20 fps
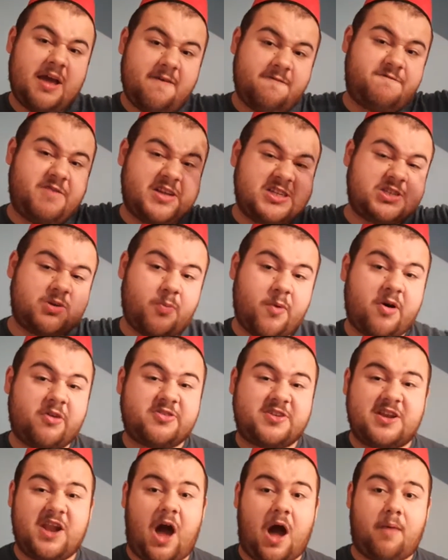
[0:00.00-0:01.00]

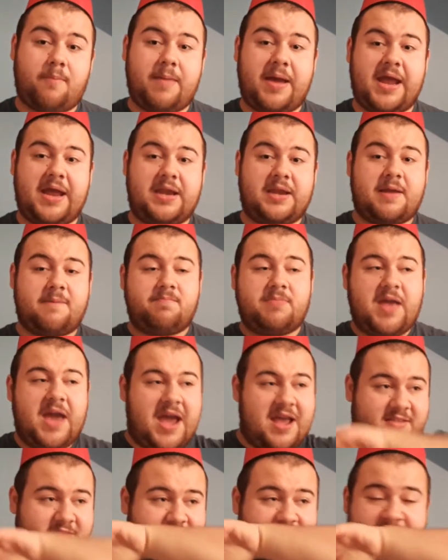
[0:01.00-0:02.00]
Visuals, you know what I mean?
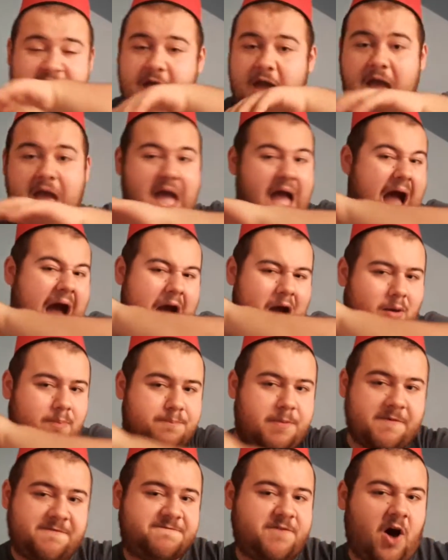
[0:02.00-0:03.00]
It's going to
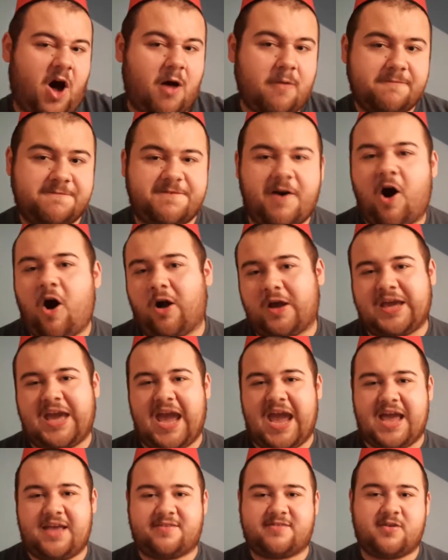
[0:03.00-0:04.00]
outperform
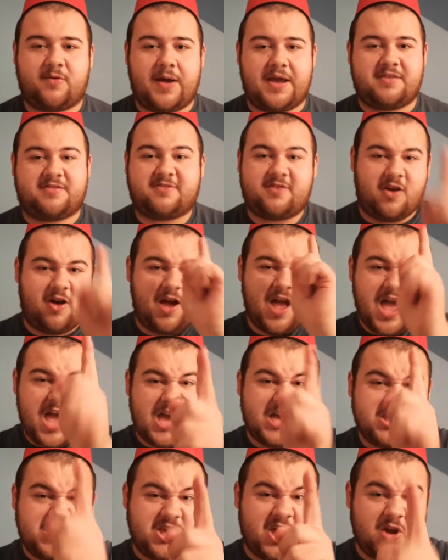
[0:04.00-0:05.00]
4K, so it is. So
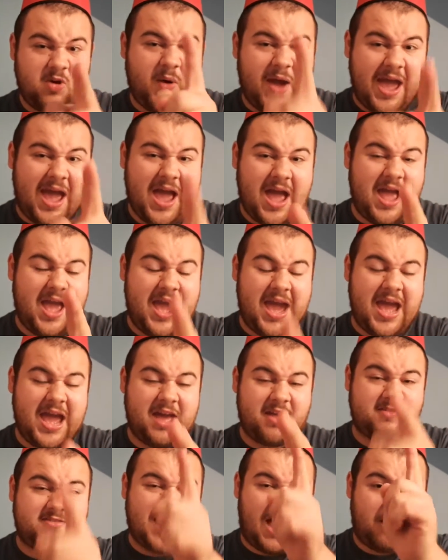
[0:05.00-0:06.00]
you
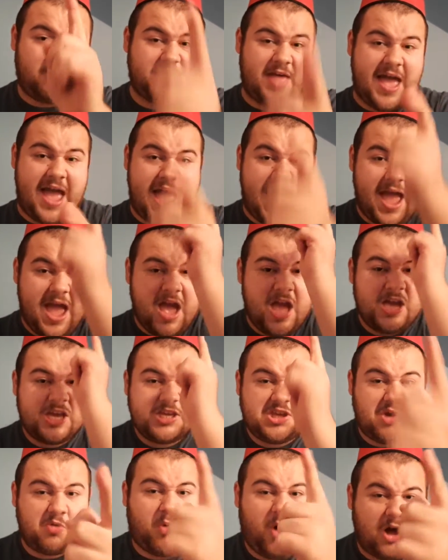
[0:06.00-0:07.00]
haters out there,
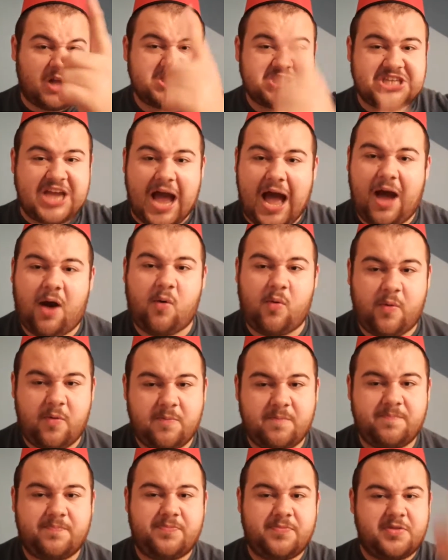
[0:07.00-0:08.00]
you watch out.
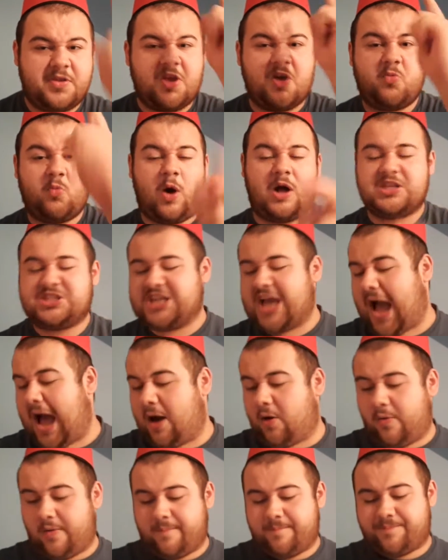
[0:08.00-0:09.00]
Watch
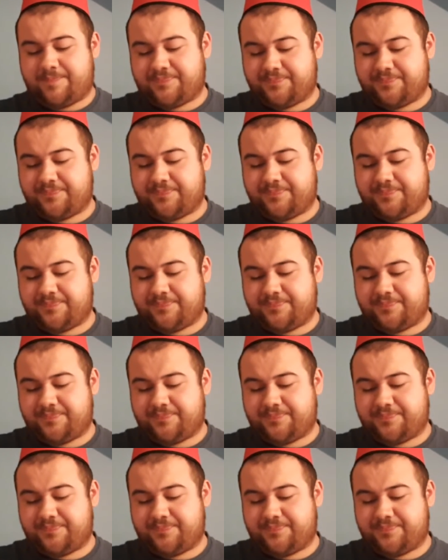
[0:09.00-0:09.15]
out.